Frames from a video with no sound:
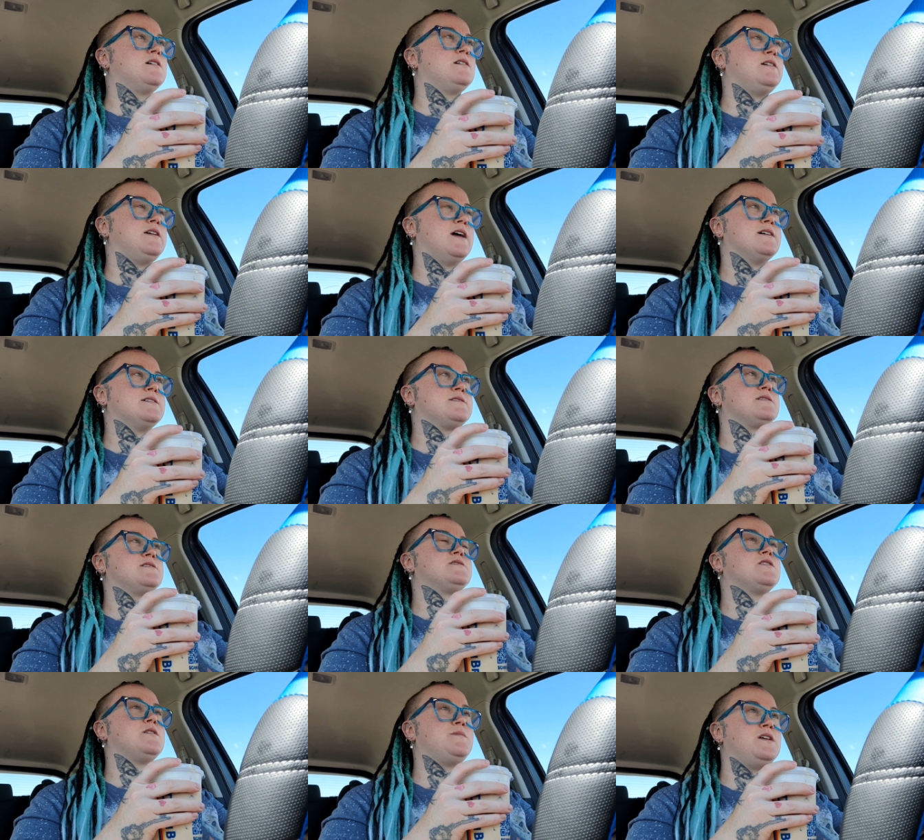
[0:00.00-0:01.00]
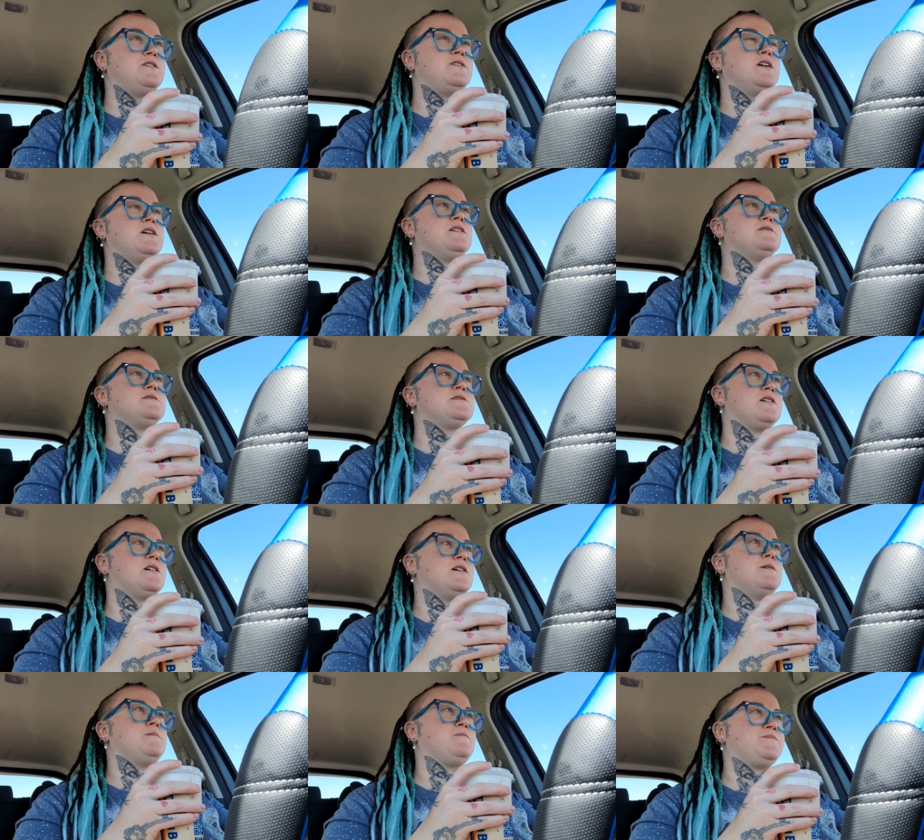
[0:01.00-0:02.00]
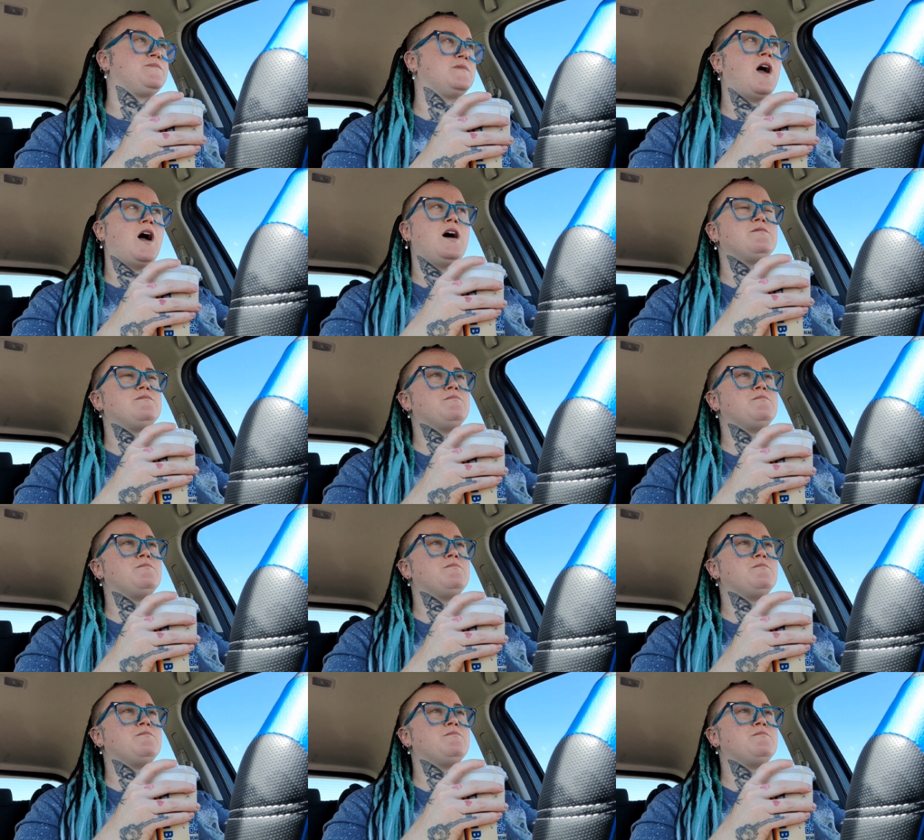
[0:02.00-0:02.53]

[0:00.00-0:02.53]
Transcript: yes, so many things, not